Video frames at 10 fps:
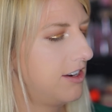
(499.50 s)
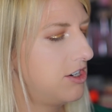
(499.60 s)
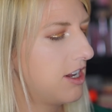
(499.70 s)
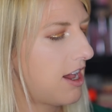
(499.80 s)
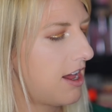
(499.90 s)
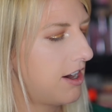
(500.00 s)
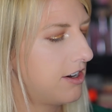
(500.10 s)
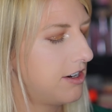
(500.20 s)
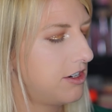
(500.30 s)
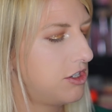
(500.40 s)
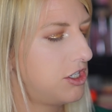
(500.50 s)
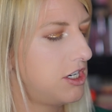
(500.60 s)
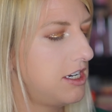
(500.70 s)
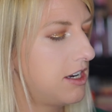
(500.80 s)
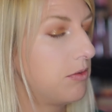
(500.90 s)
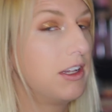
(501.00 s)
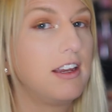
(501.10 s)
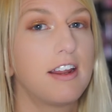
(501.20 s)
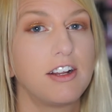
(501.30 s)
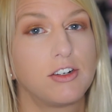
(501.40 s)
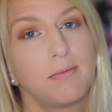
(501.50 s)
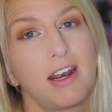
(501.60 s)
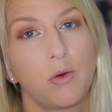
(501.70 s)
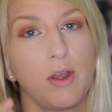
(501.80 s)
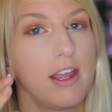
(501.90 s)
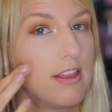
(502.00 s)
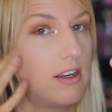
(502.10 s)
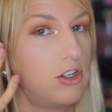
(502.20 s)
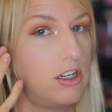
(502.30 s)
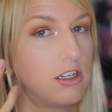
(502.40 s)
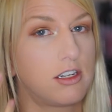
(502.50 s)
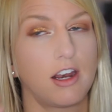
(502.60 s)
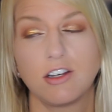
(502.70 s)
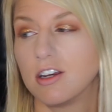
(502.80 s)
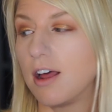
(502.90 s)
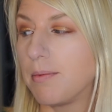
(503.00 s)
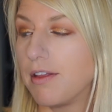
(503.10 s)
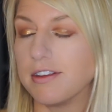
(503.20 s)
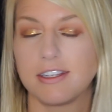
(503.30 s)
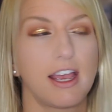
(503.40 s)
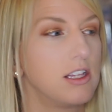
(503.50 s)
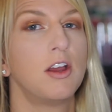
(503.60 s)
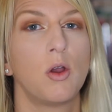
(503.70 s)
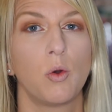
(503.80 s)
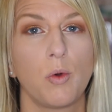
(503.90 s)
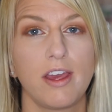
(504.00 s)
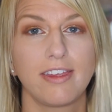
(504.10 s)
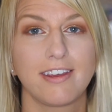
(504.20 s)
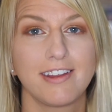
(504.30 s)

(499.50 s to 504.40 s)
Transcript: she did a really nice dramatic wing, and then she just touched it up on the sides with